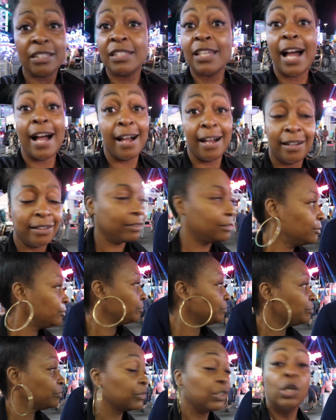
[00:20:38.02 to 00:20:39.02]
Y'all,
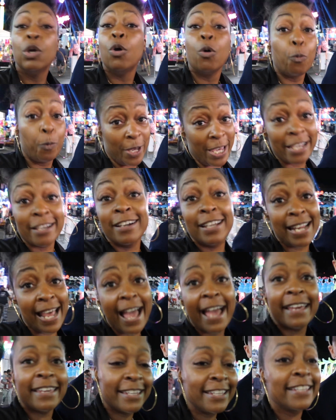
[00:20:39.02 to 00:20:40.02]
we good
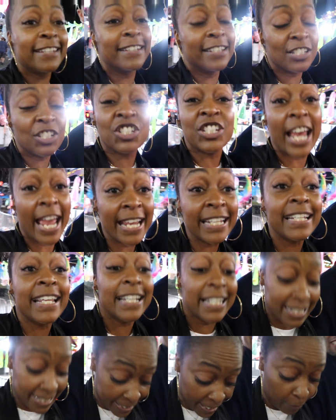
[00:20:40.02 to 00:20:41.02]
at eating. Jay needs to